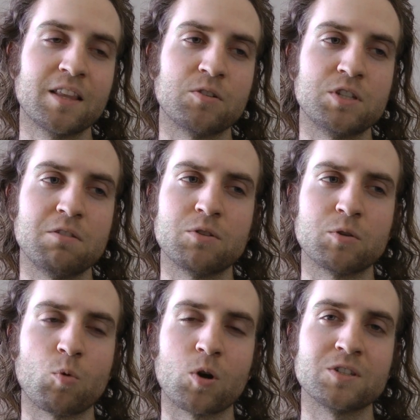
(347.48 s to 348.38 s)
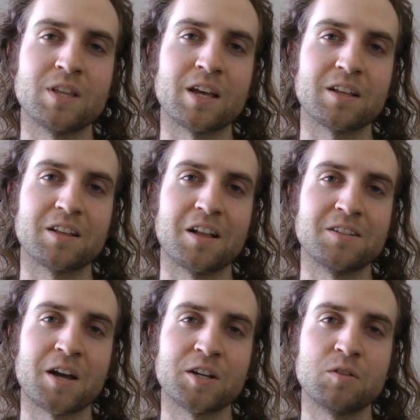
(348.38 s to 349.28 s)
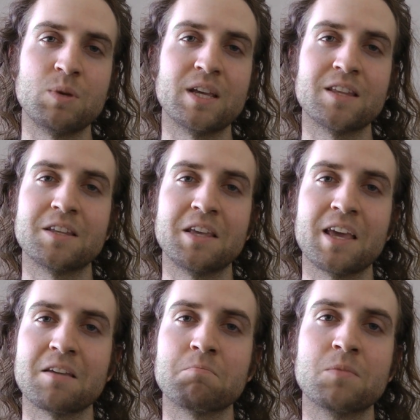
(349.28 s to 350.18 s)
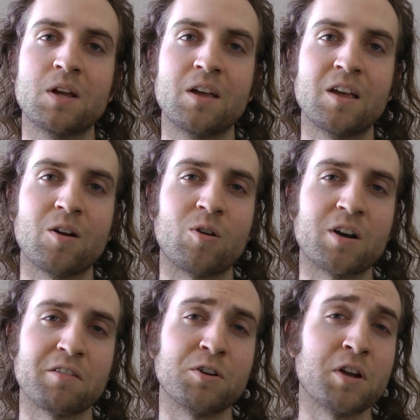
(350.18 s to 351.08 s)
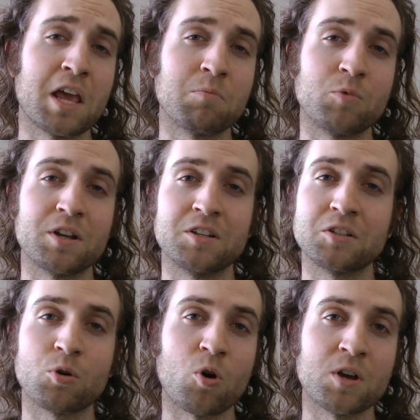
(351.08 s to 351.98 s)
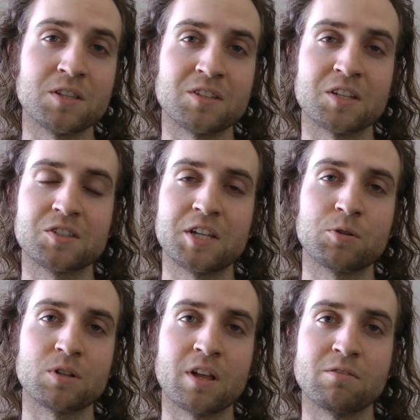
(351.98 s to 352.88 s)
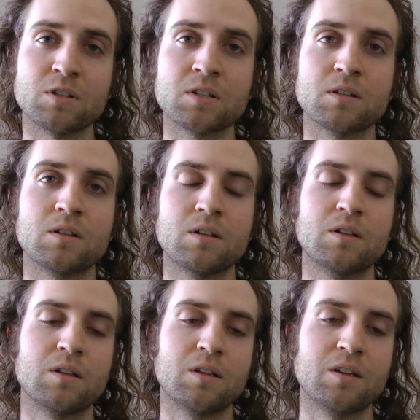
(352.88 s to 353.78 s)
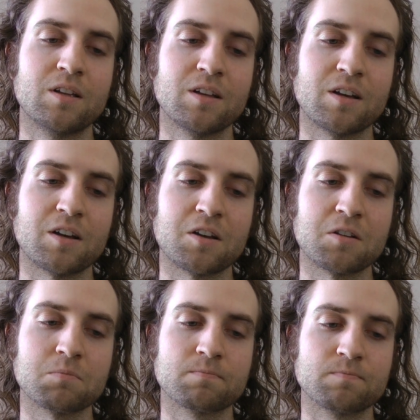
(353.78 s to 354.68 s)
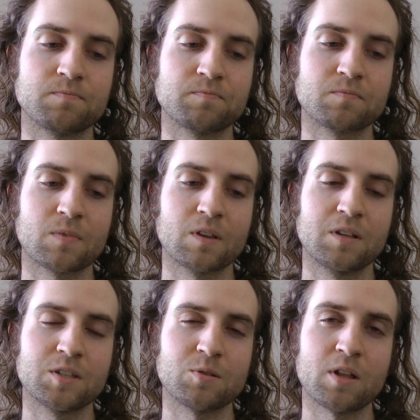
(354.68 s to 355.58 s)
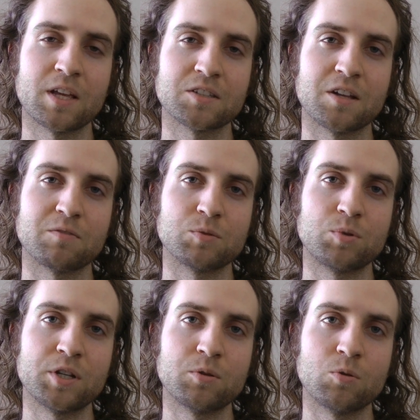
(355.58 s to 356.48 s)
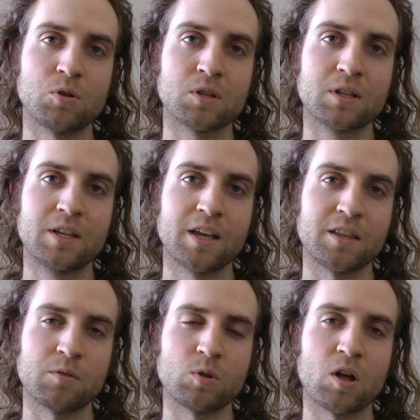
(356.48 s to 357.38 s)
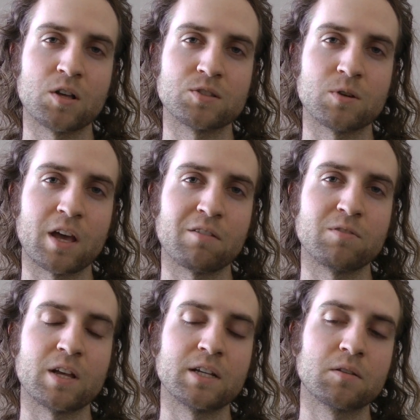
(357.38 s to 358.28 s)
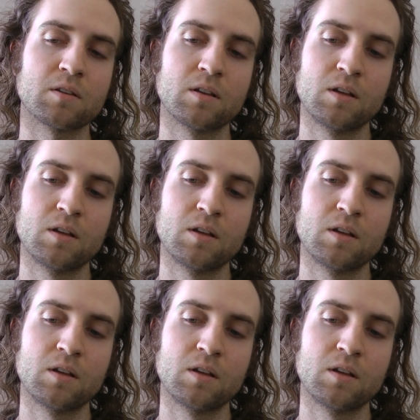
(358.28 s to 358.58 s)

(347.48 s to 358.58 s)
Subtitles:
There's even rewards that allow you to be in the game or have your name written in coins in a secret level. So all that stuff is pretty cool. And then we'll also have like